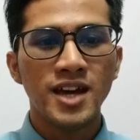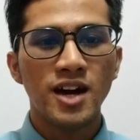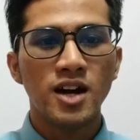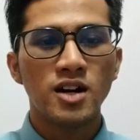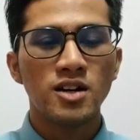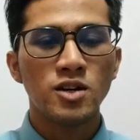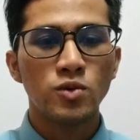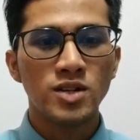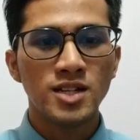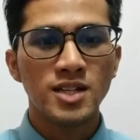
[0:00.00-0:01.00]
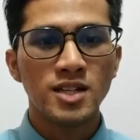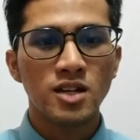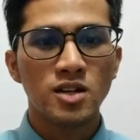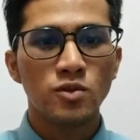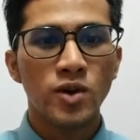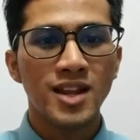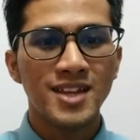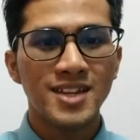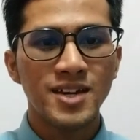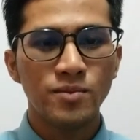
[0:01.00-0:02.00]
that are hardworking,
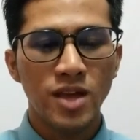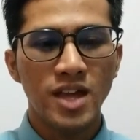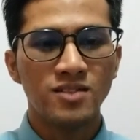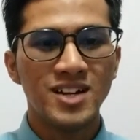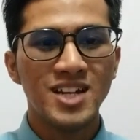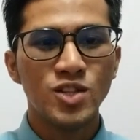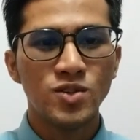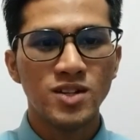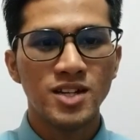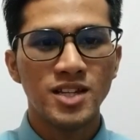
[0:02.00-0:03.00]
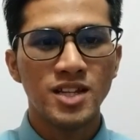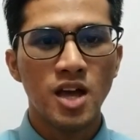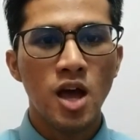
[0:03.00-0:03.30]
well-adapted and ready to learn,